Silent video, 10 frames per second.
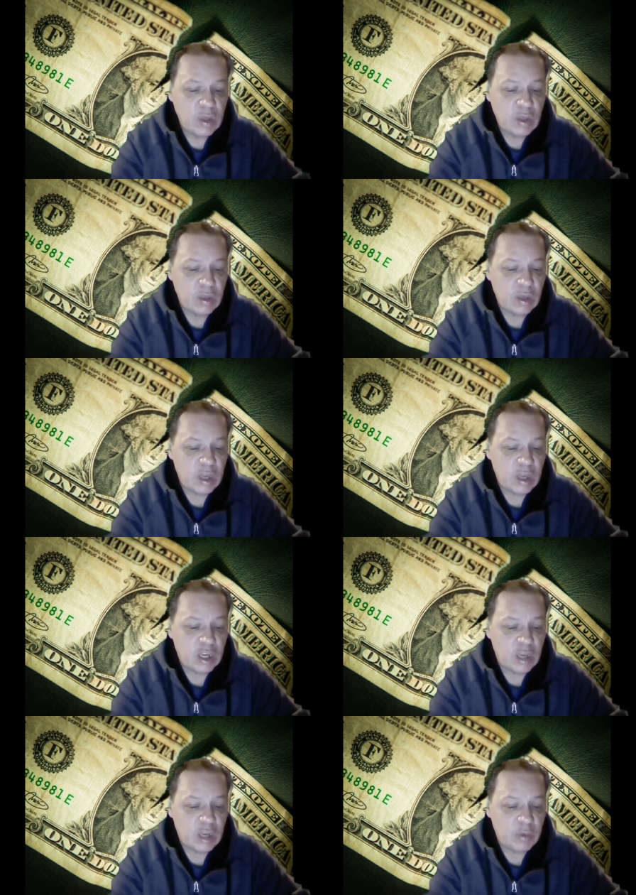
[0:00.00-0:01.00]
the
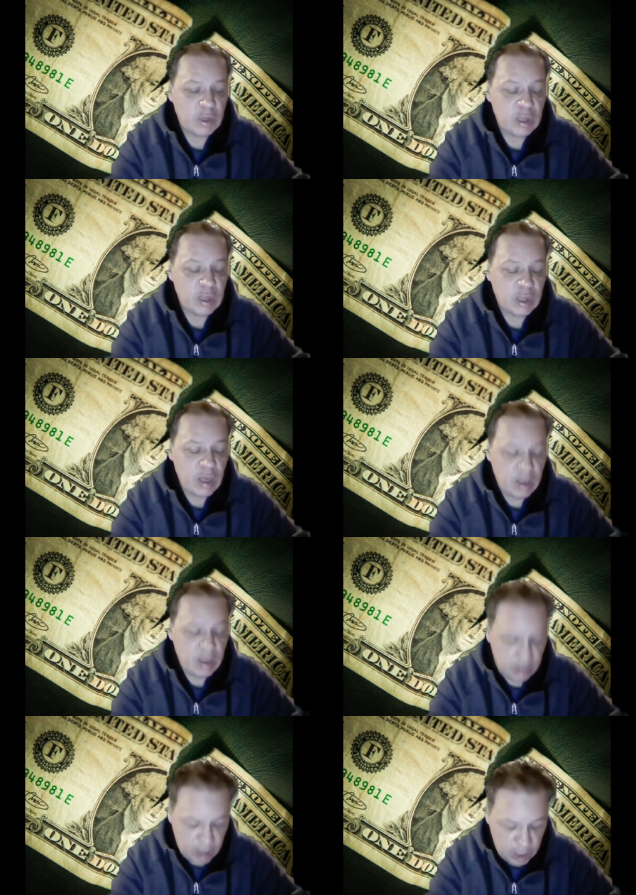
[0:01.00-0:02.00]
economic, ec-
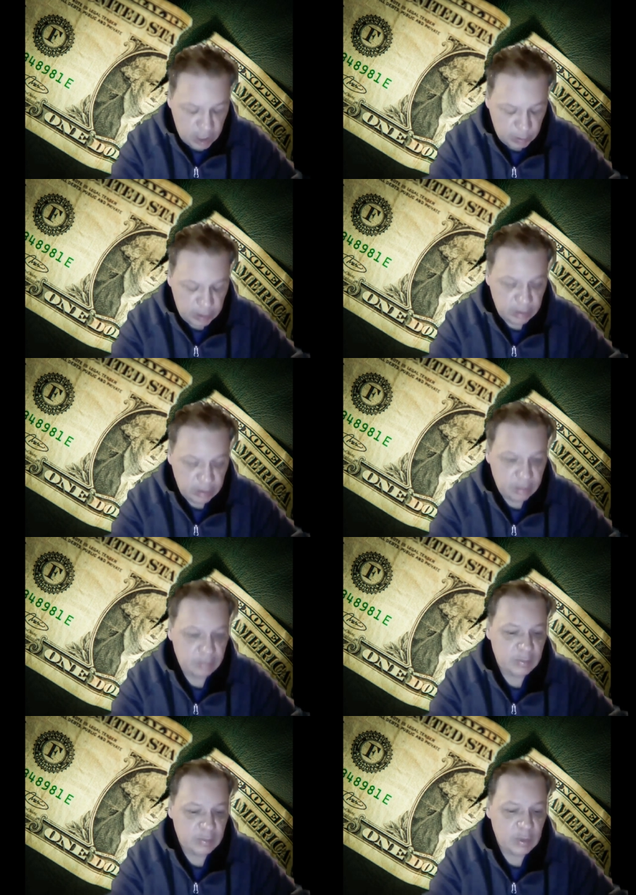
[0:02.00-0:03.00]
economy
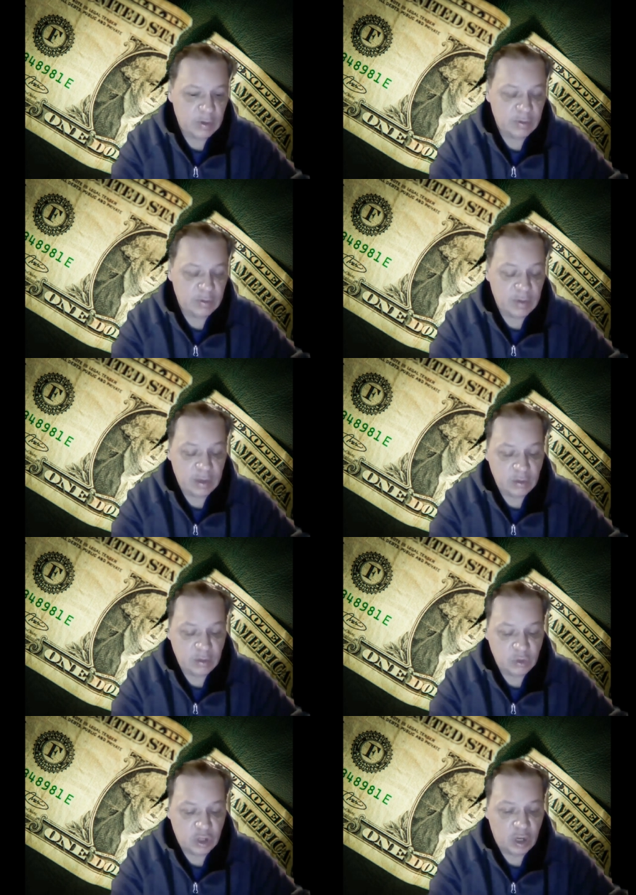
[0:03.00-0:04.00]
of new
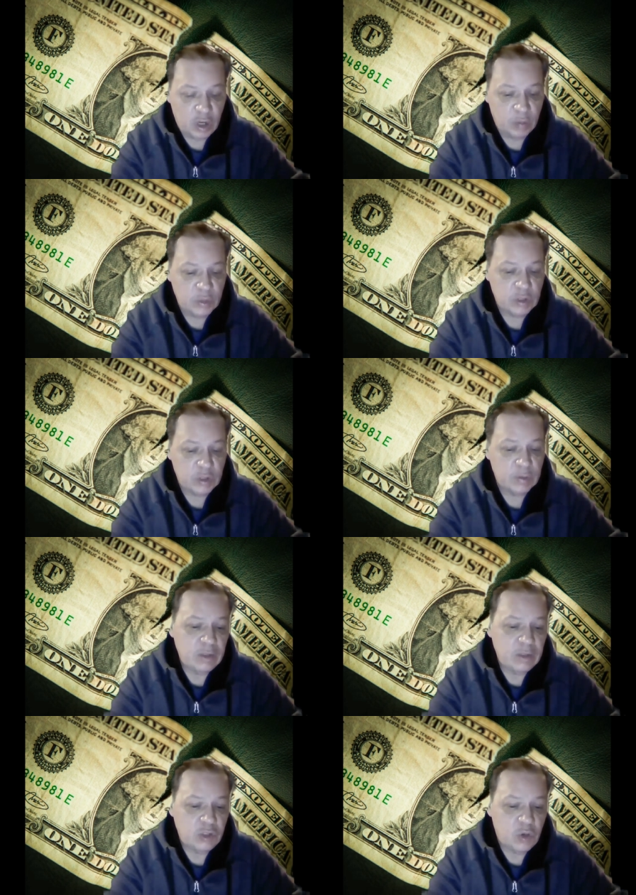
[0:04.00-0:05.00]
jobs.
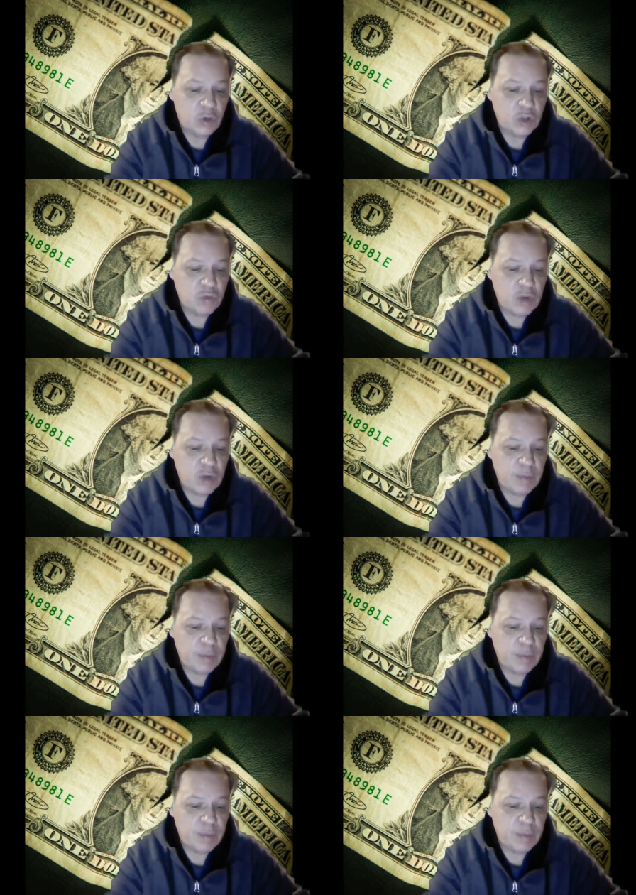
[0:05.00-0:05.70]
Georgia Rep.